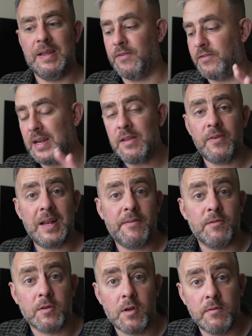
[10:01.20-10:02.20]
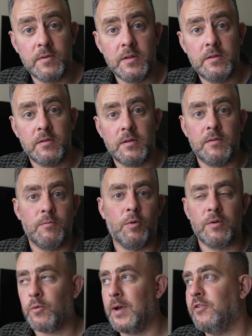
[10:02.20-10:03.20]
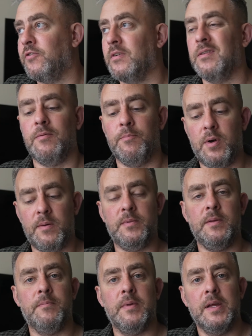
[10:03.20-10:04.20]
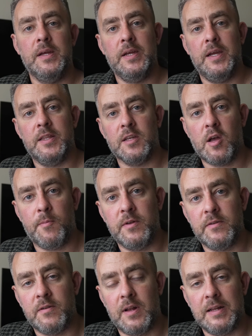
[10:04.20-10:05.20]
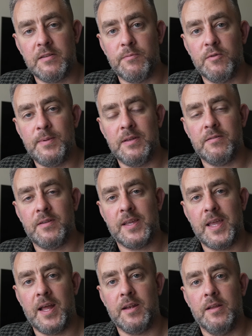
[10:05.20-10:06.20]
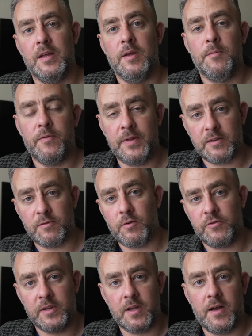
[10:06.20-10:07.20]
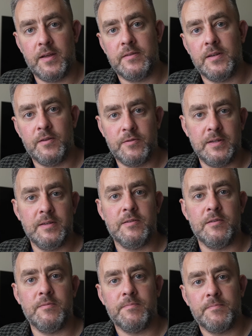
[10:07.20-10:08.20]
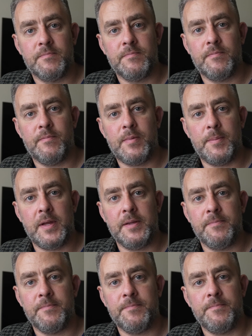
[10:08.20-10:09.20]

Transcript: If there's anything I haven't covered or you want questions, pop them in the comments and I'll answer them as best as I can. Thanks for watching, guys, and I'll see you soon. Bye-bye.